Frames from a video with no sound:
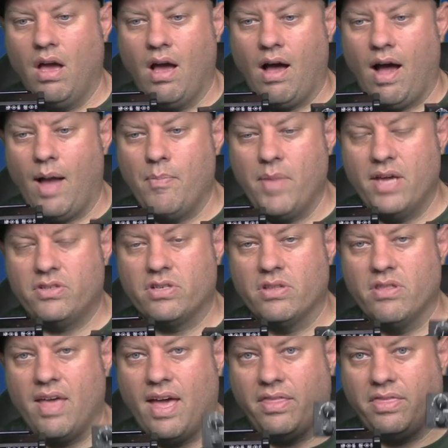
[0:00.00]
I
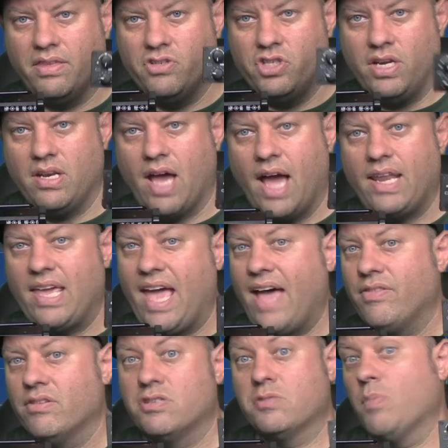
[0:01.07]
mentioned that the G90 had
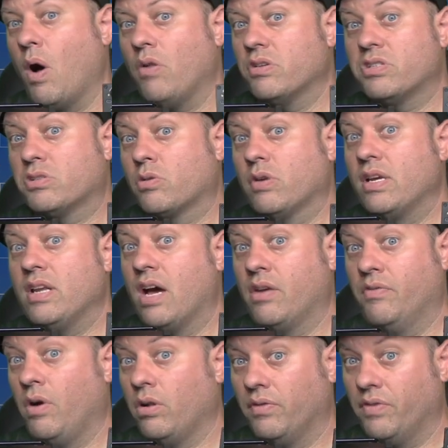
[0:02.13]
the smallest screen out
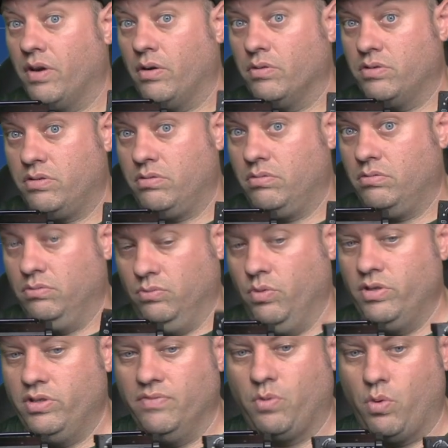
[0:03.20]
of all of those,
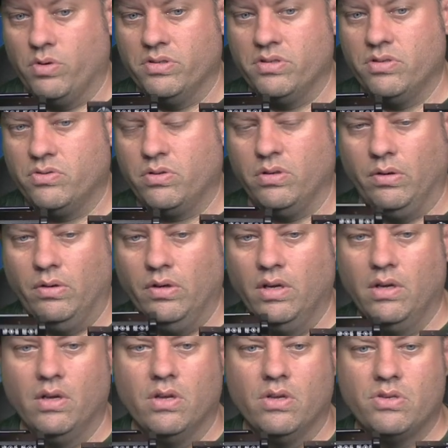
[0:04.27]
which of course is true.
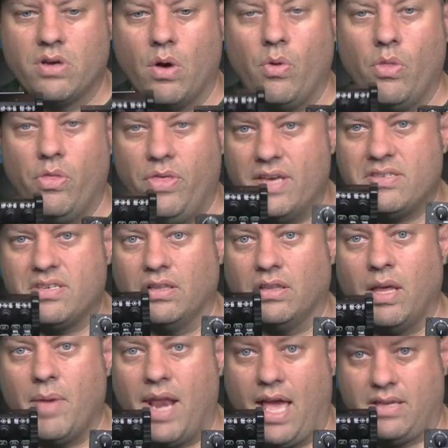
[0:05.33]
So this
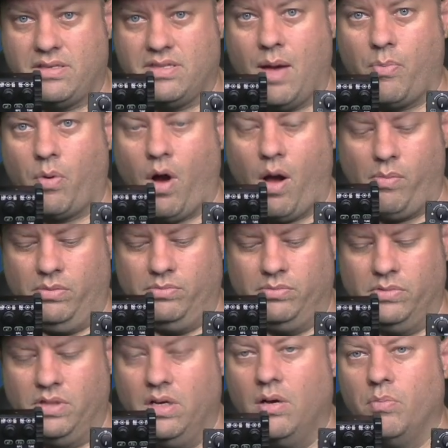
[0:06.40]
eliminates that problem.
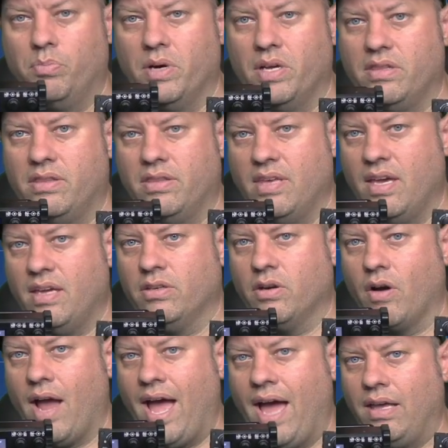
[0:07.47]
But then
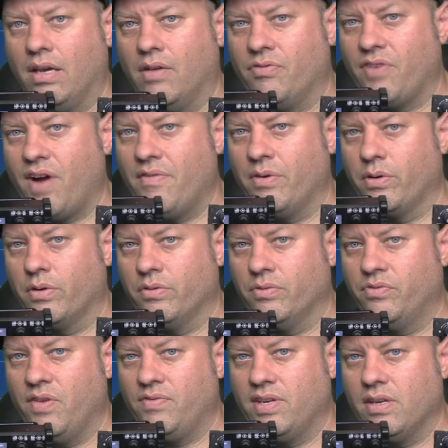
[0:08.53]
you're adding a
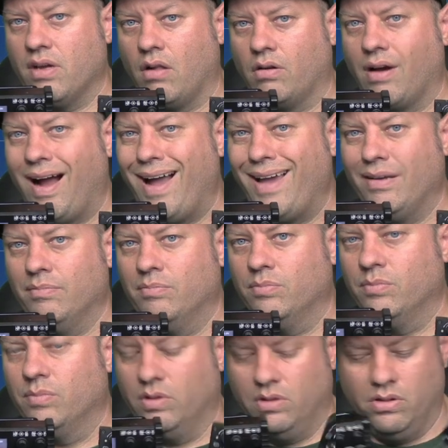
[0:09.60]
$550 item
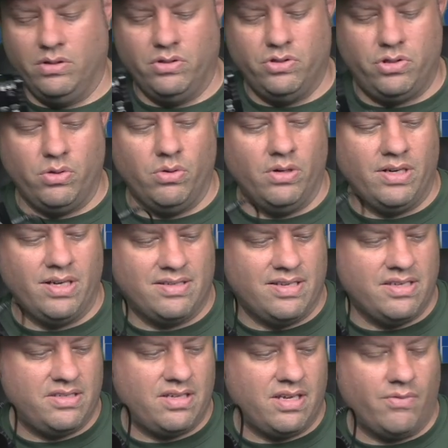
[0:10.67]
to an
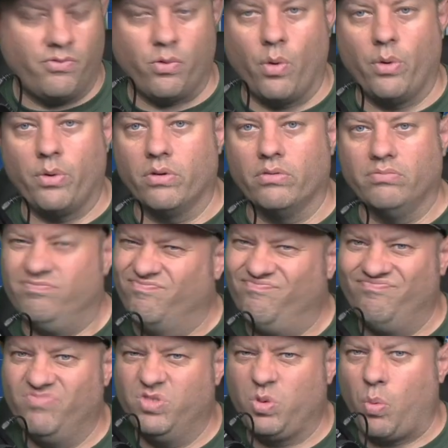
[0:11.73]
existing
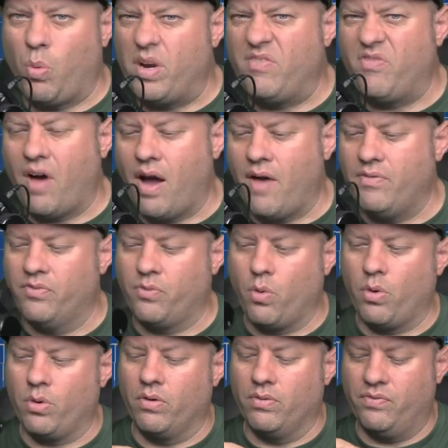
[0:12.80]
425 to
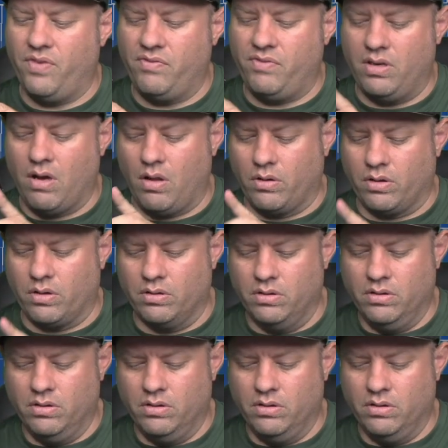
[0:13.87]
$450